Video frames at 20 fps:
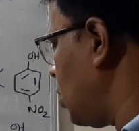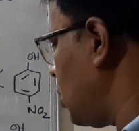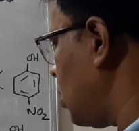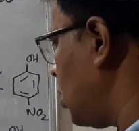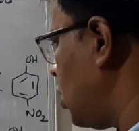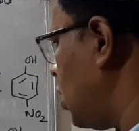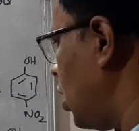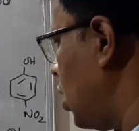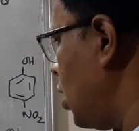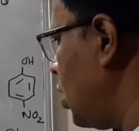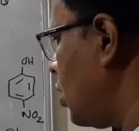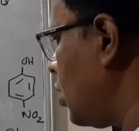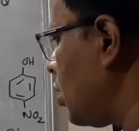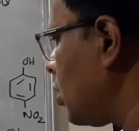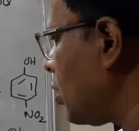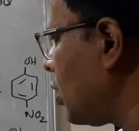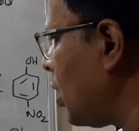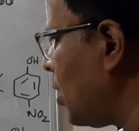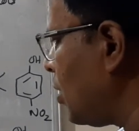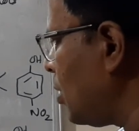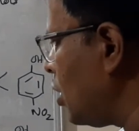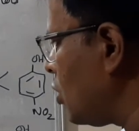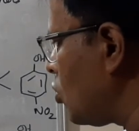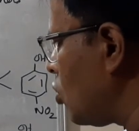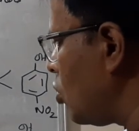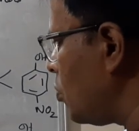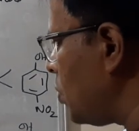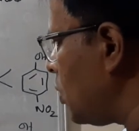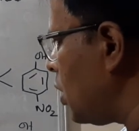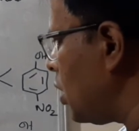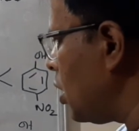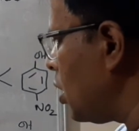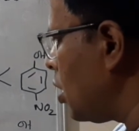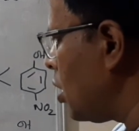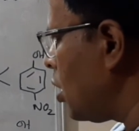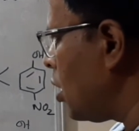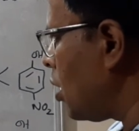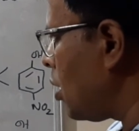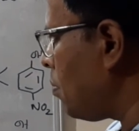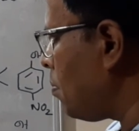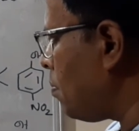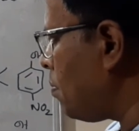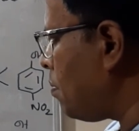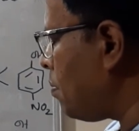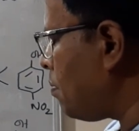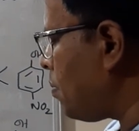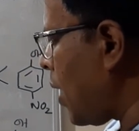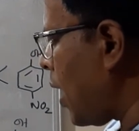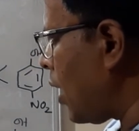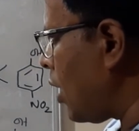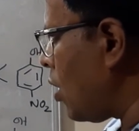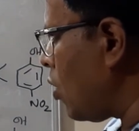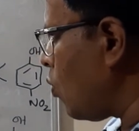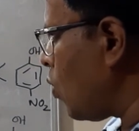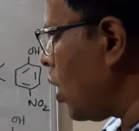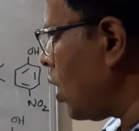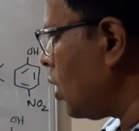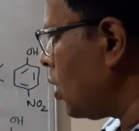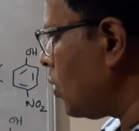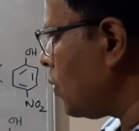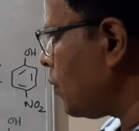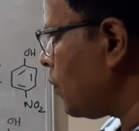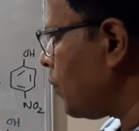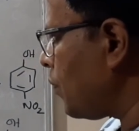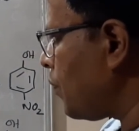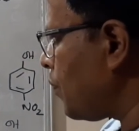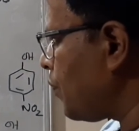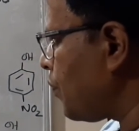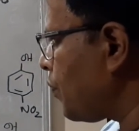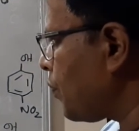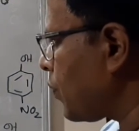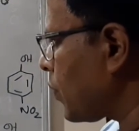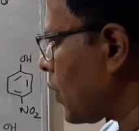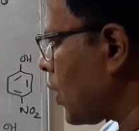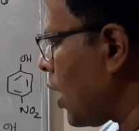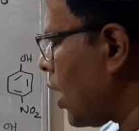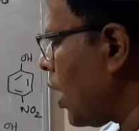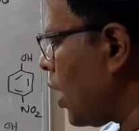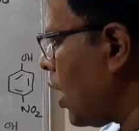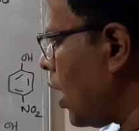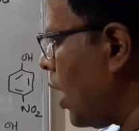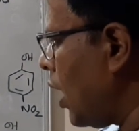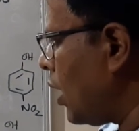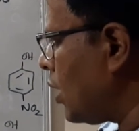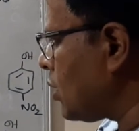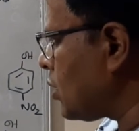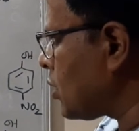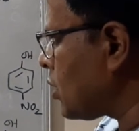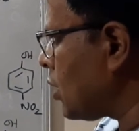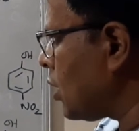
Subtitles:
Here then it will be para 1, and